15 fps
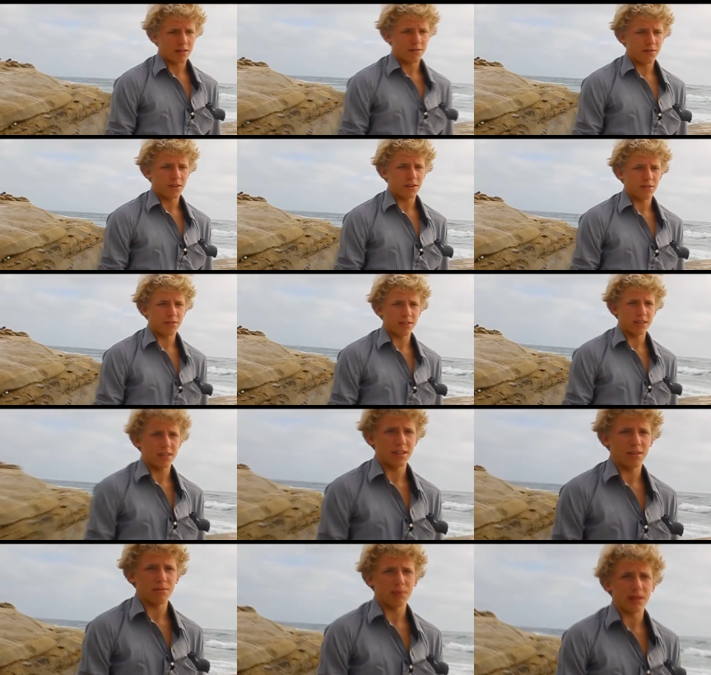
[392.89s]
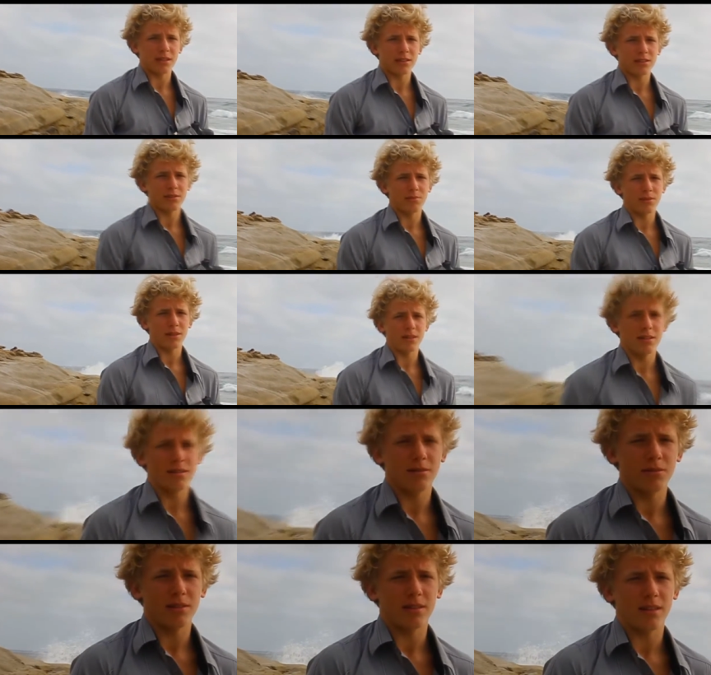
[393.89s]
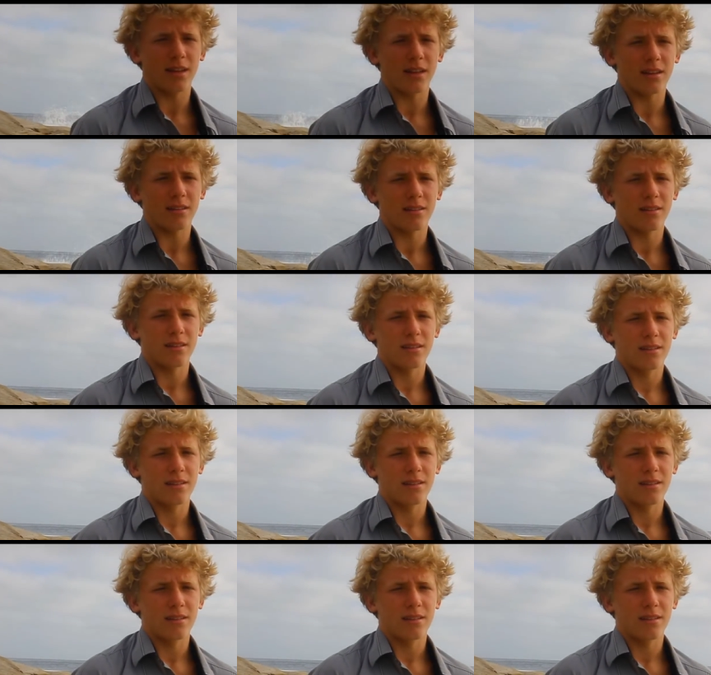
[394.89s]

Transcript: and fearfully did menace me with death